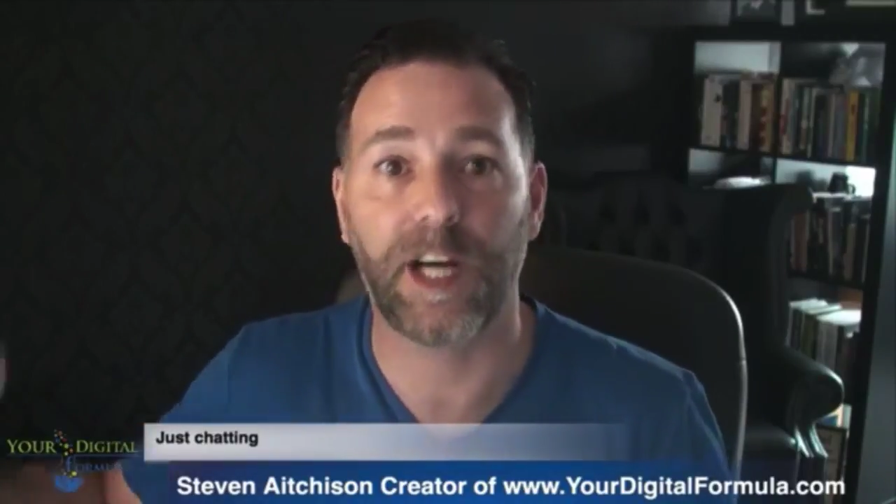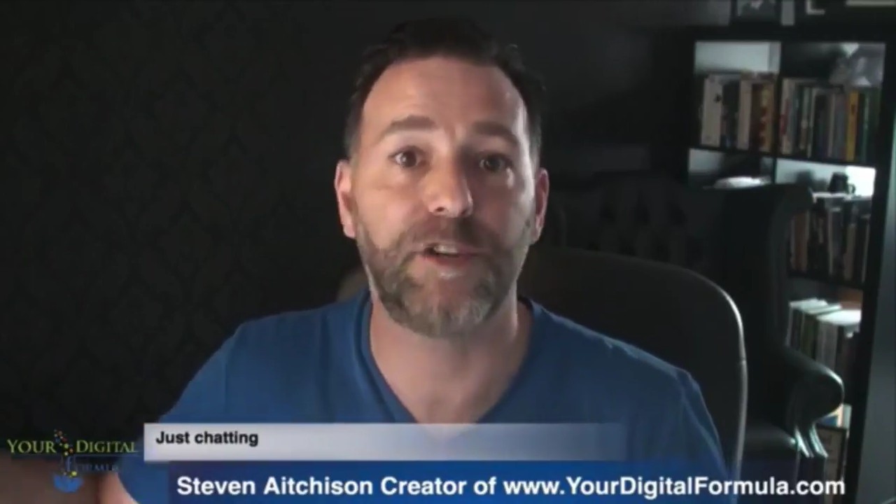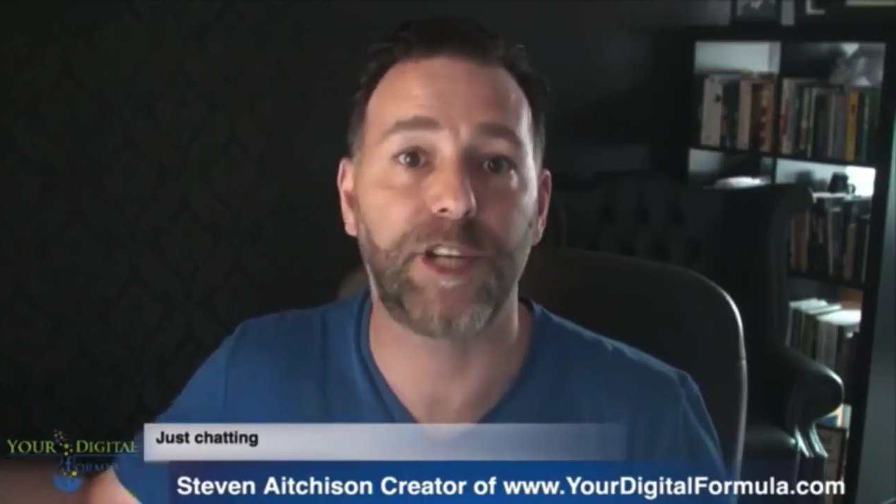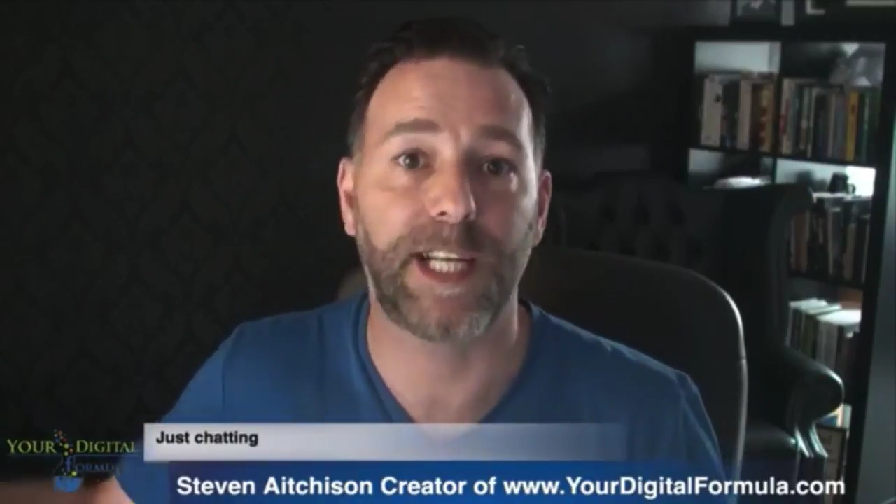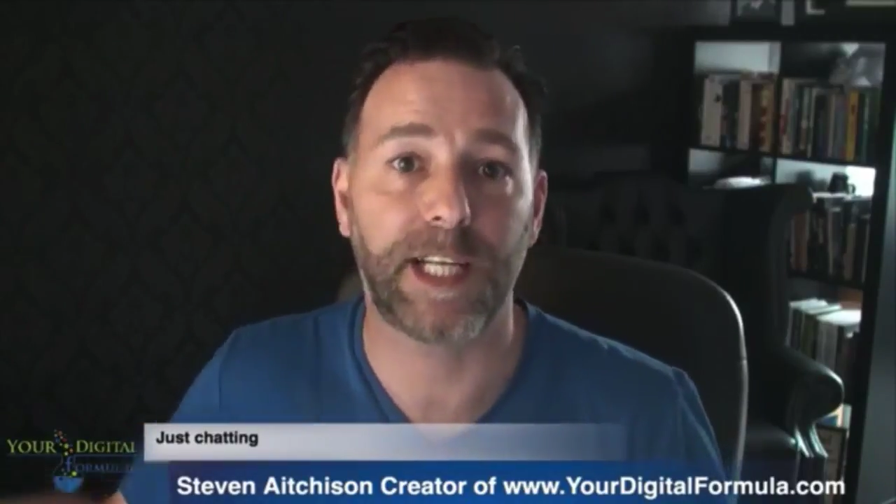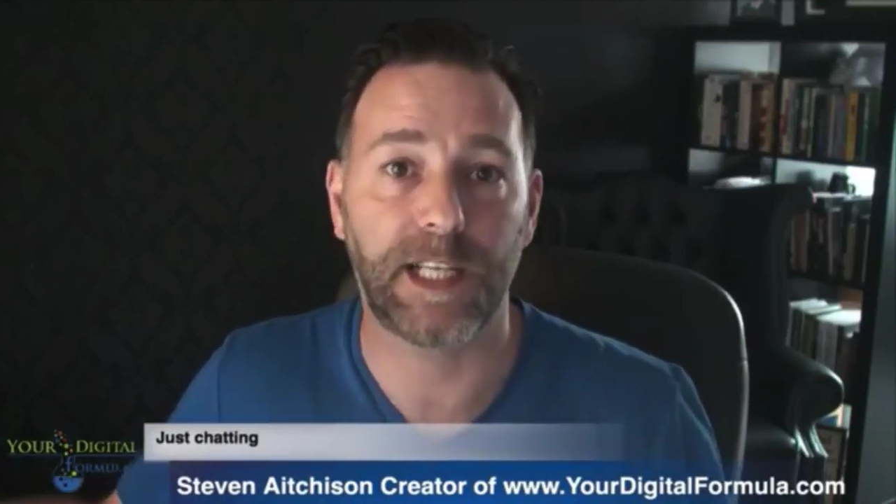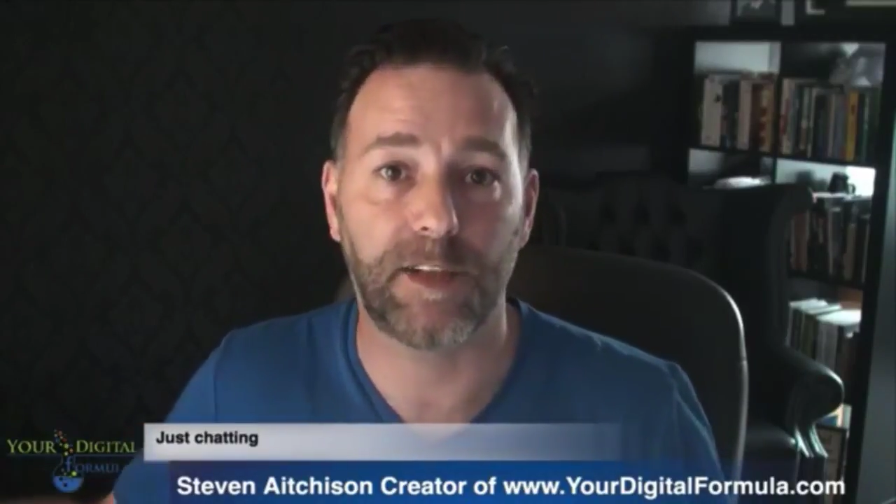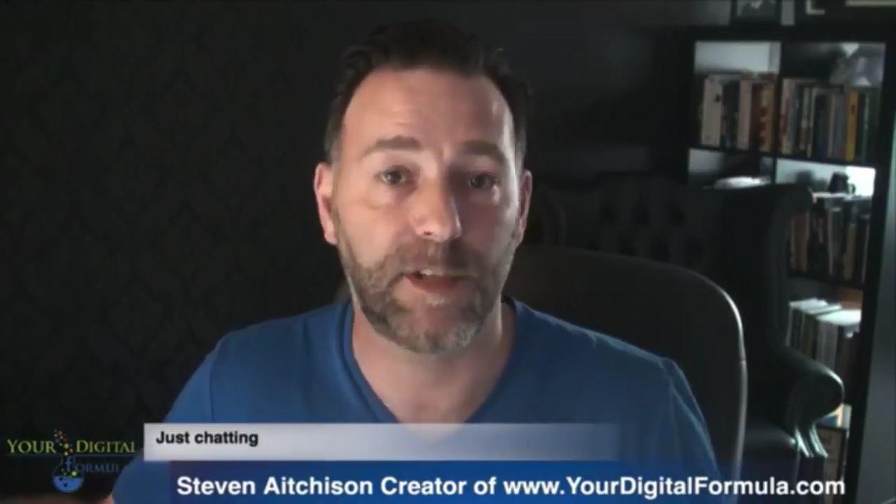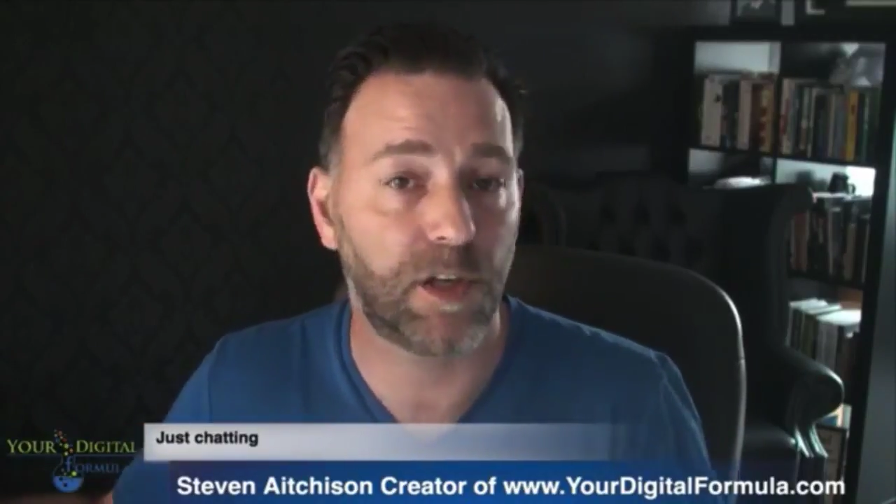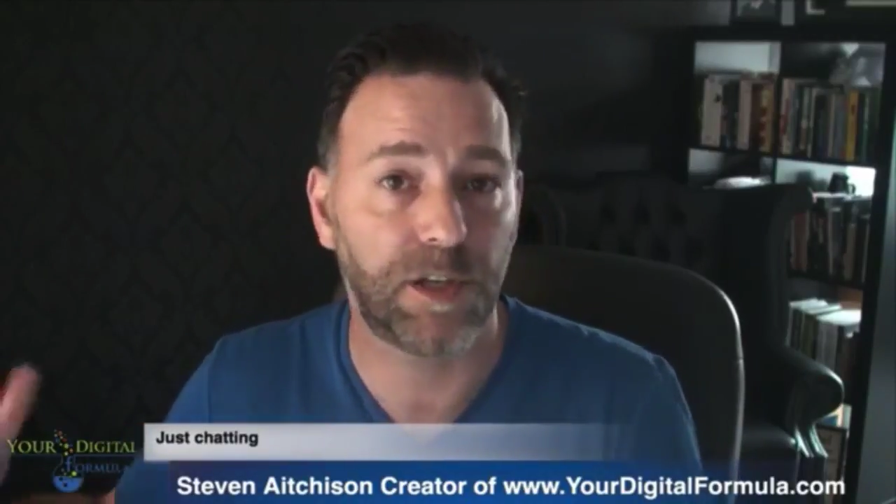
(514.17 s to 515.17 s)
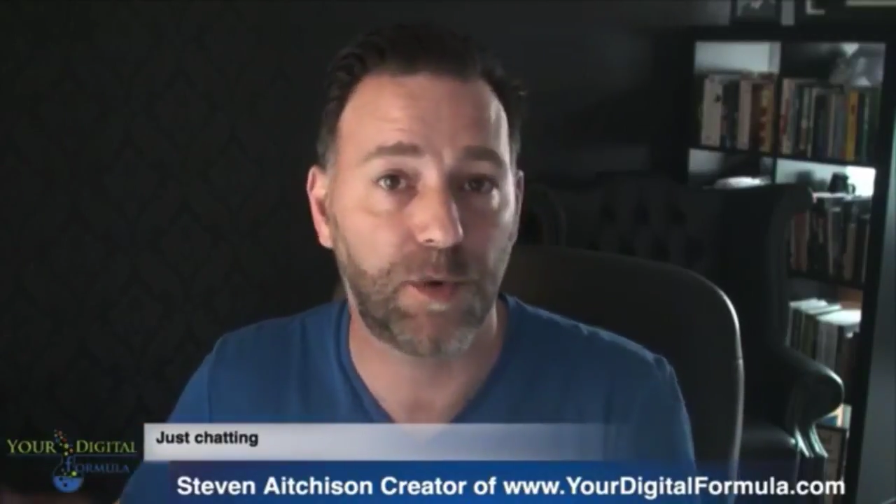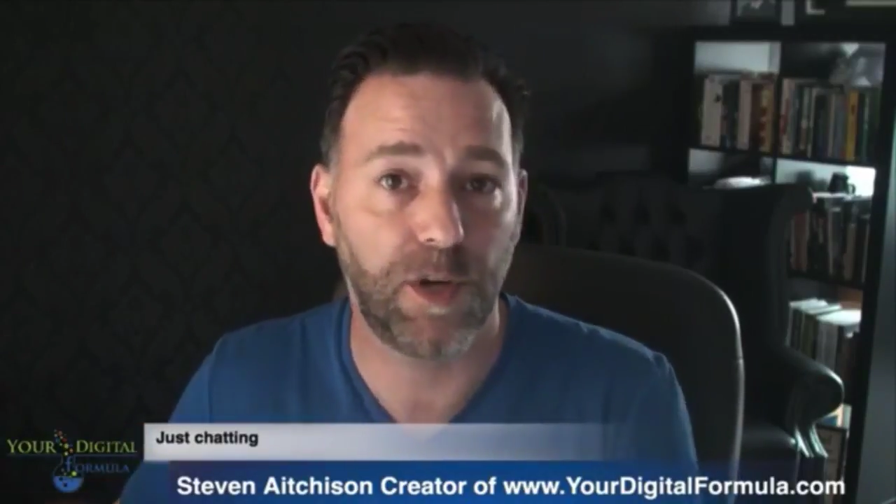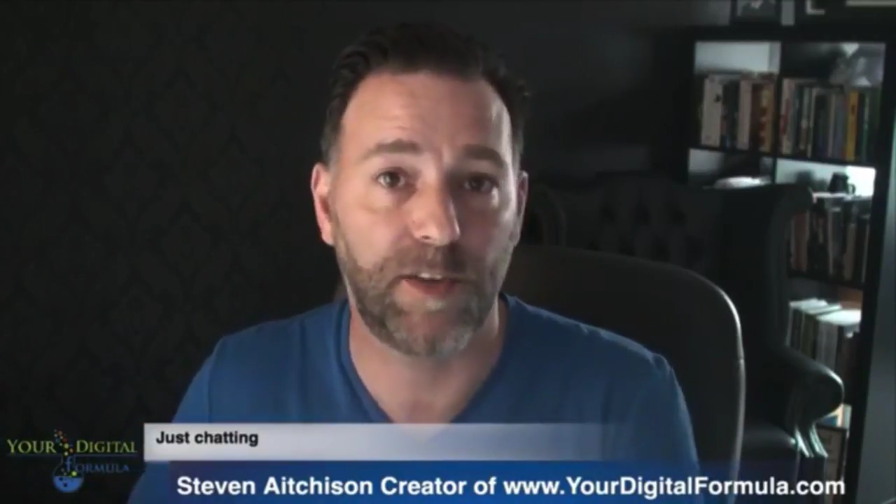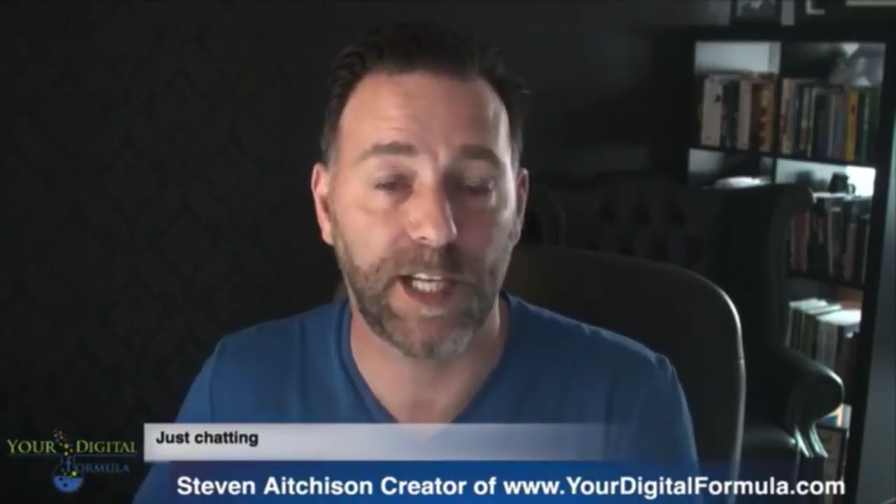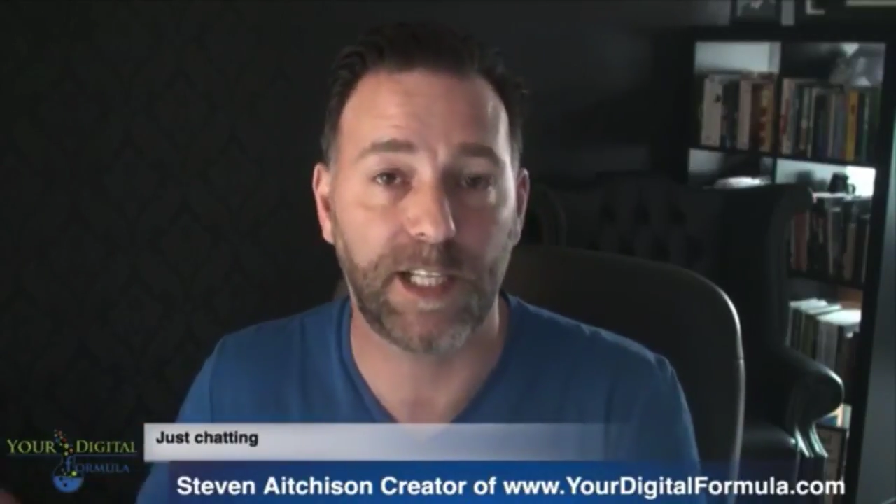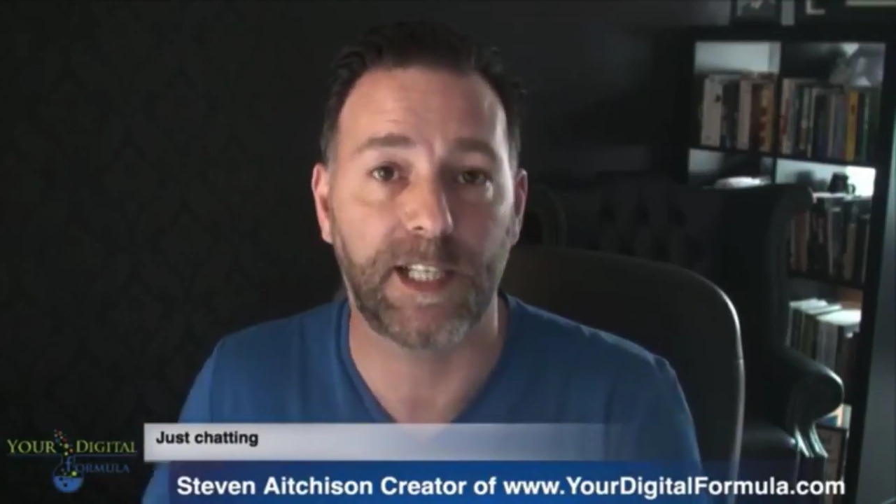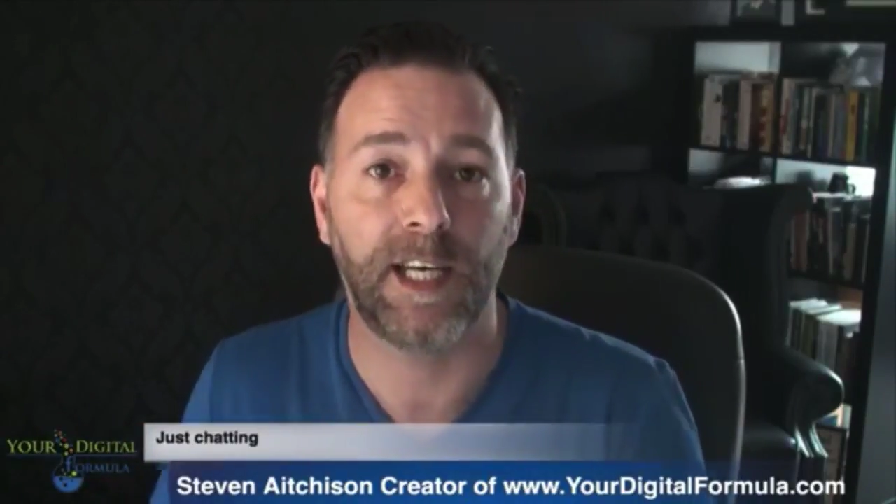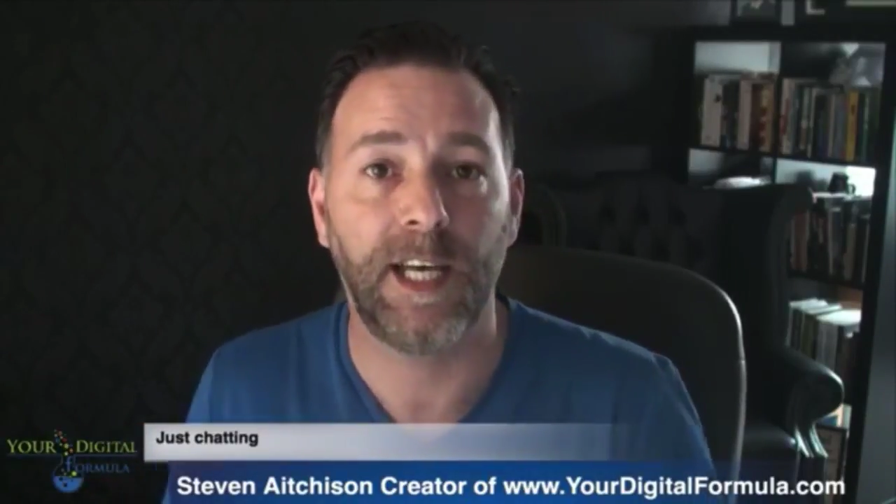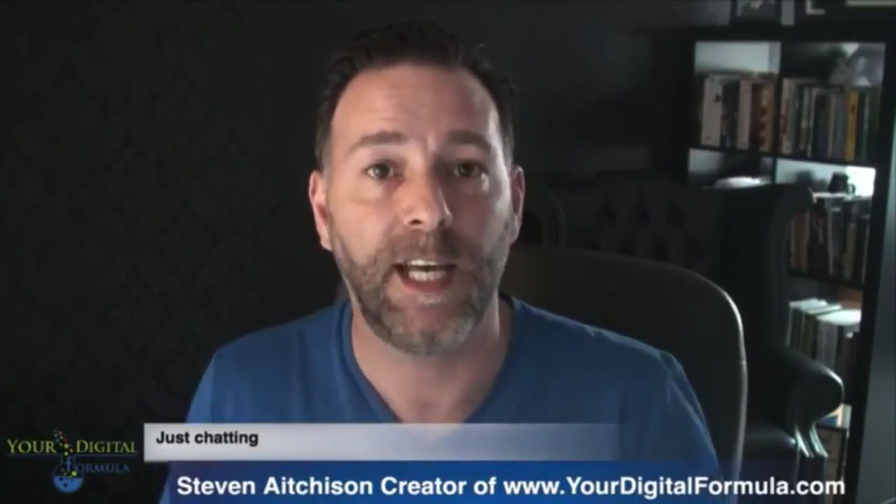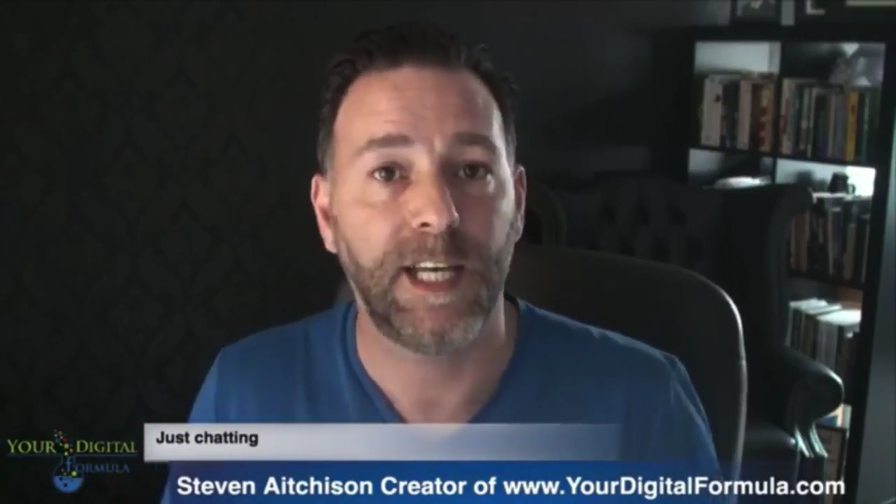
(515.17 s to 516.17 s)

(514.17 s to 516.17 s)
$197, whatever it is.